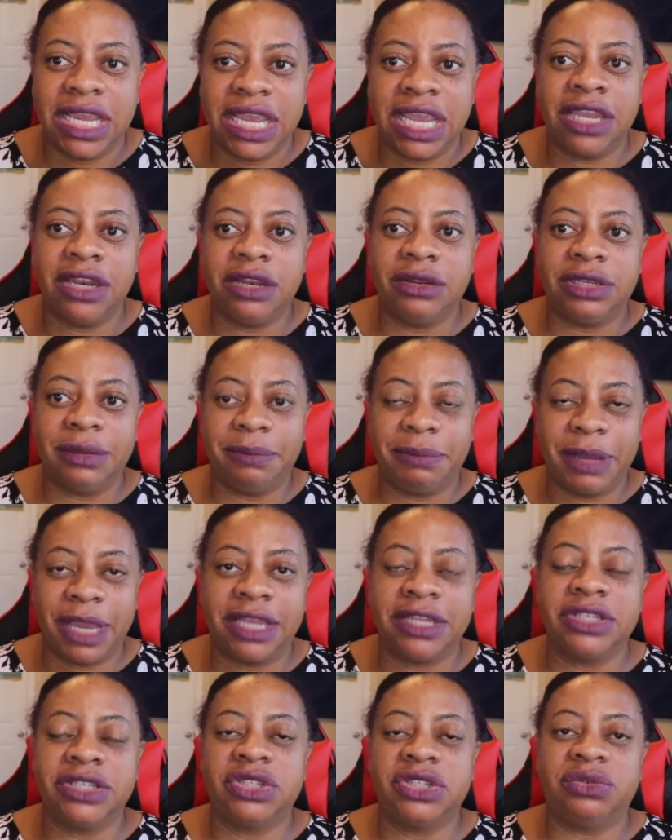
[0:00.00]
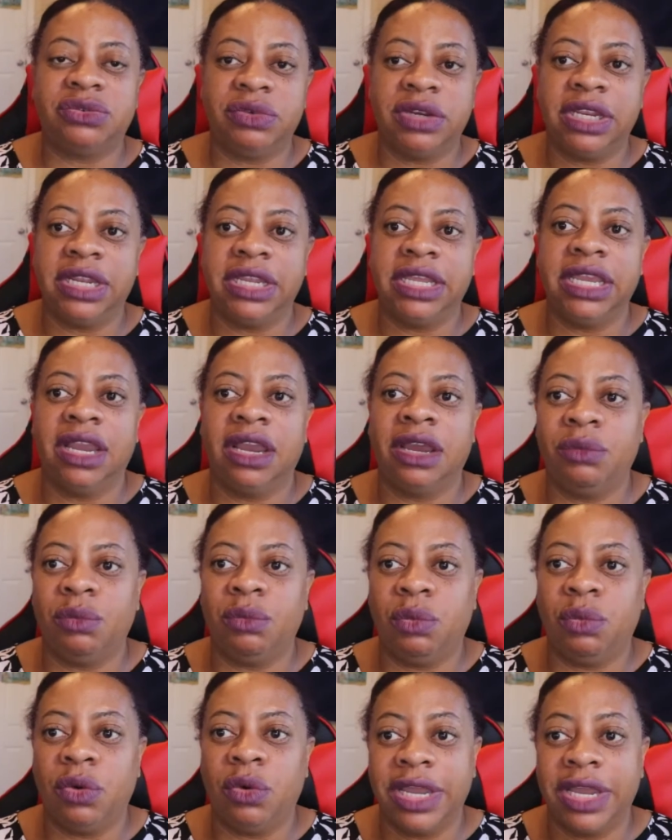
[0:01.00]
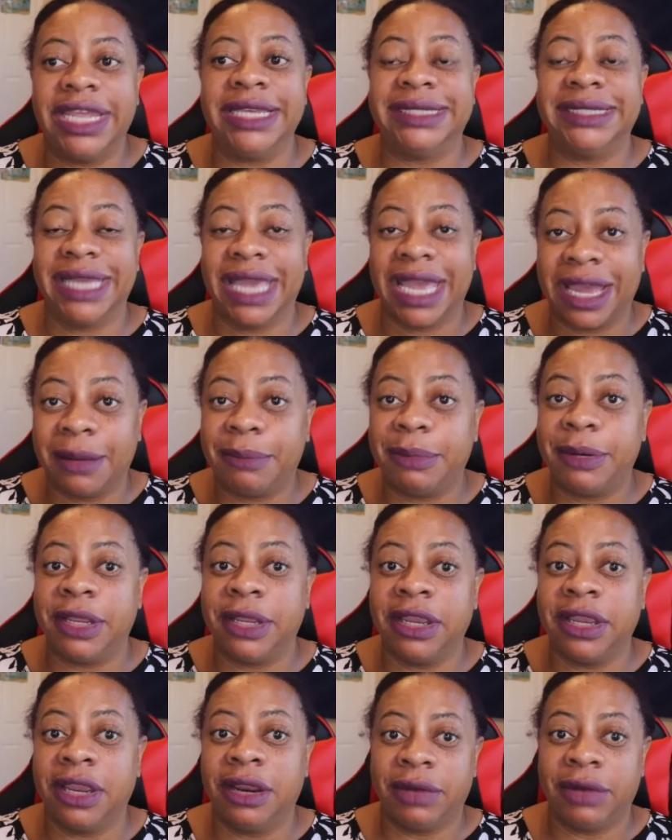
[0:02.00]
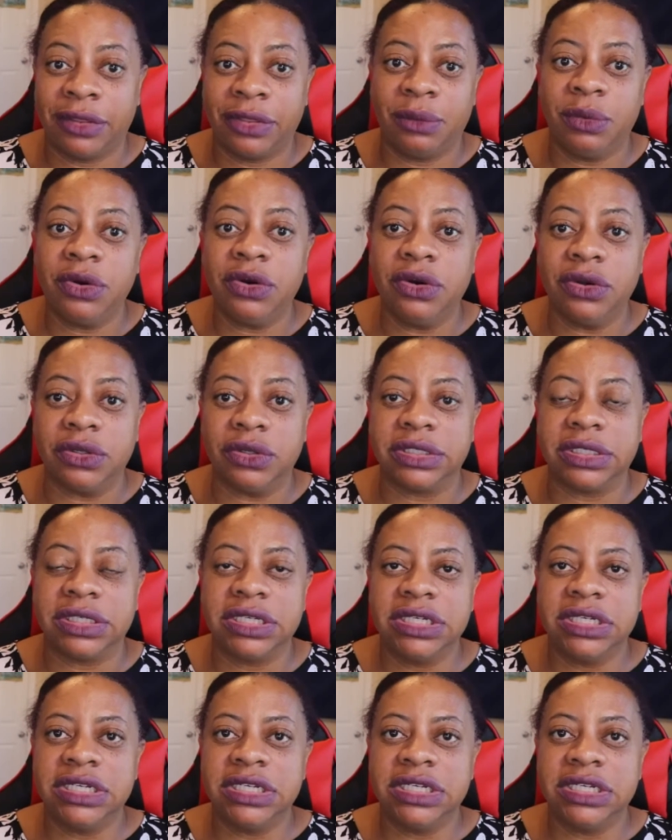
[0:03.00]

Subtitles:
It depends really on what is happening around the world.